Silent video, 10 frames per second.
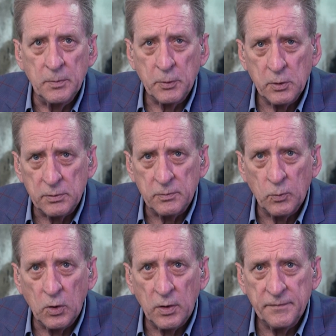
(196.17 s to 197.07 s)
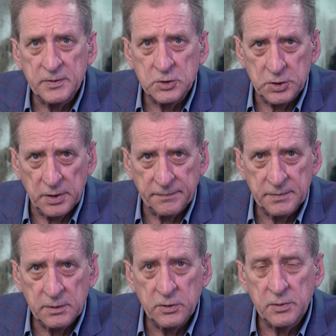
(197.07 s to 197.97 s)
the burden will often
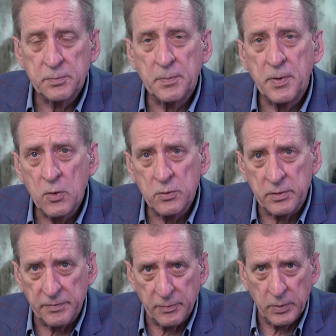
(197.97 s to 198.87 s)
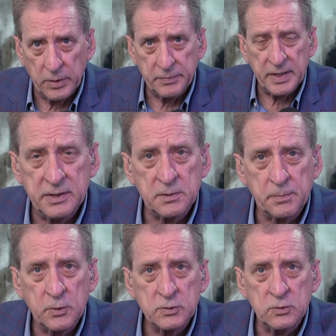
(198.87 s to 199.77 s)
shift to the proponent of the will, that is, the
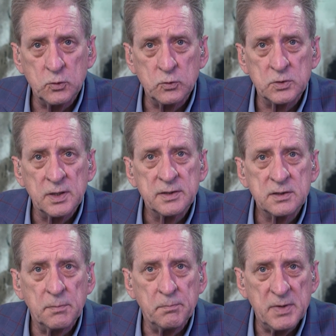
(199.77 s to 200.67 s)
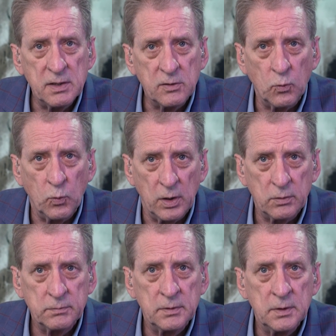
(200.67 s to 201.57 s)
person who's submitted the
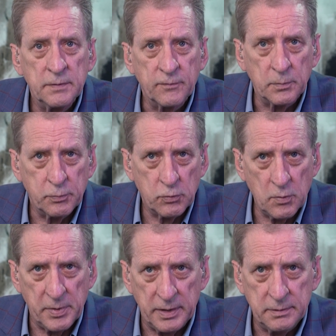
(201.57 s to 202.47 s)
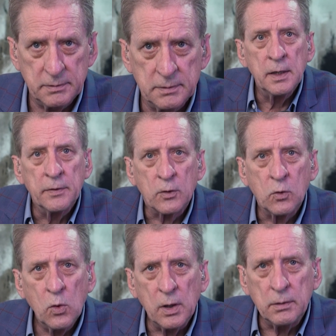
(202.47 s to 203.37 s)
will for probate. The
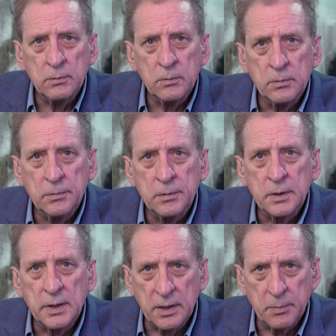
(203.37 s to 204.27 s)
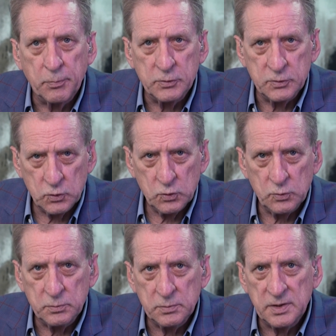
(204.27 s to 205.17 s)
court can
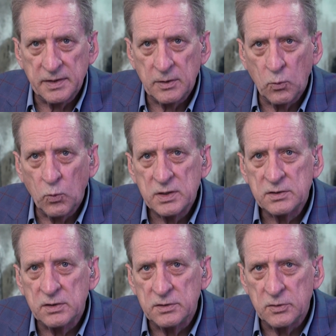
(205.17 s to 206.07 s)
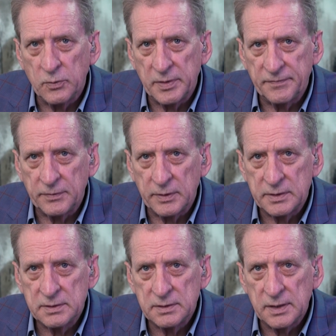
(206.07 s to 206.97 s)
presume that there was undue
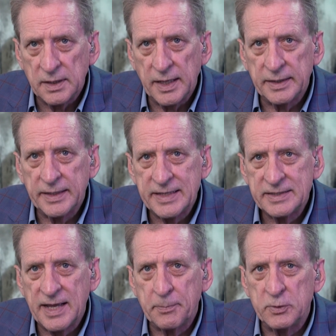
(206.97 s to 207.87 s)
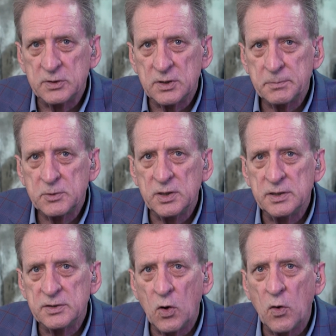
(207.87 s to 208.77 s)
influence unless that presumption
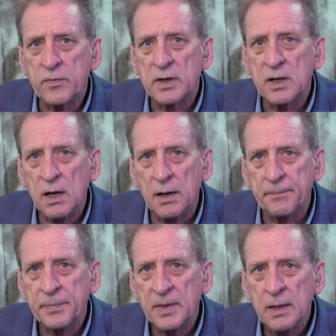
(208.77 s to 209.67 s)
is overcome